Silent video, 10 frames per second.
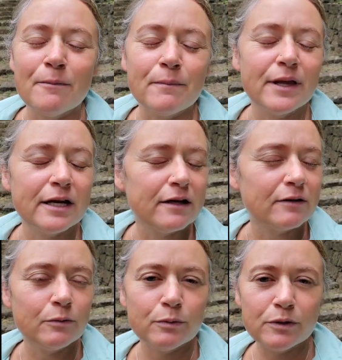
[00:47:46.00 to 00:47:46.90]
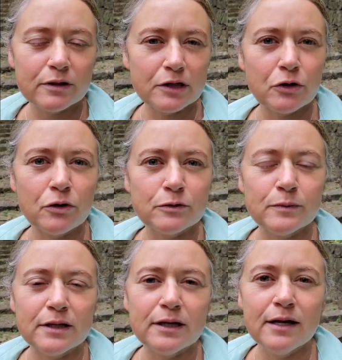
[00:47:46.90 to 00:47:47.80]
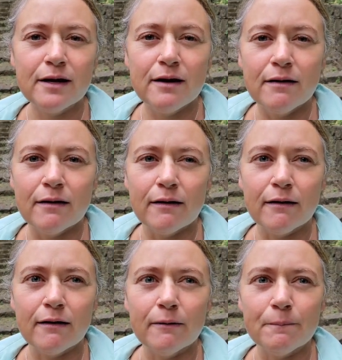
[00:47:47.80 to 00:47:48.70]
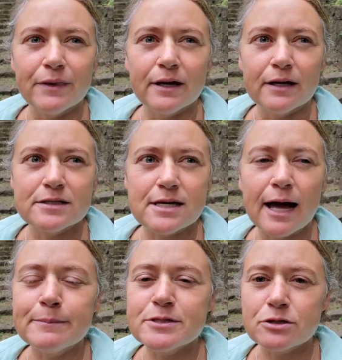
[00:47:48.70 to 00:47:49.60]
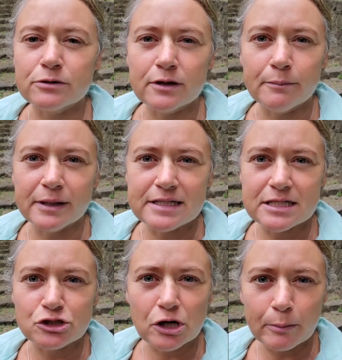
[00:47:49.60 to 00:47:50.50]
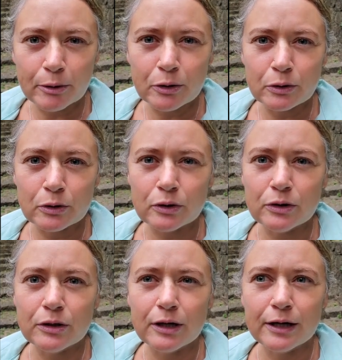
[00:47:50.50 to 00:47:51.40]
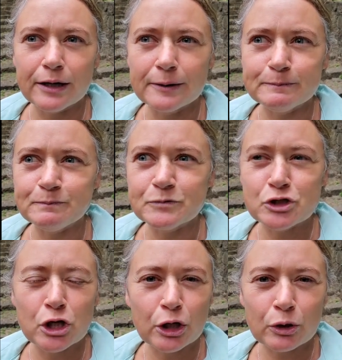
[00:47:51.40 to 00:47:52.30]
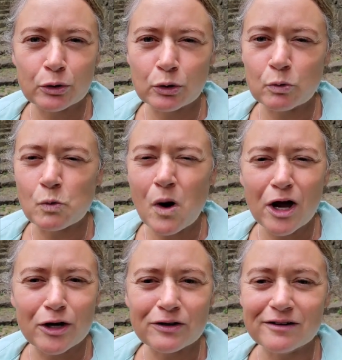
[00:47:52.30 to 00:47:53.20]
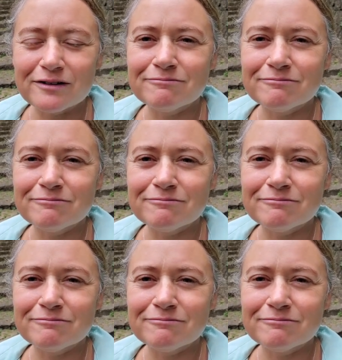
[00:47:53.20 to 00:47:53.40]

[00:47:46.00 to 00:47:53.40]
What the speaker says: It really called me. It's absolutely amazing. Tropical jungle, water,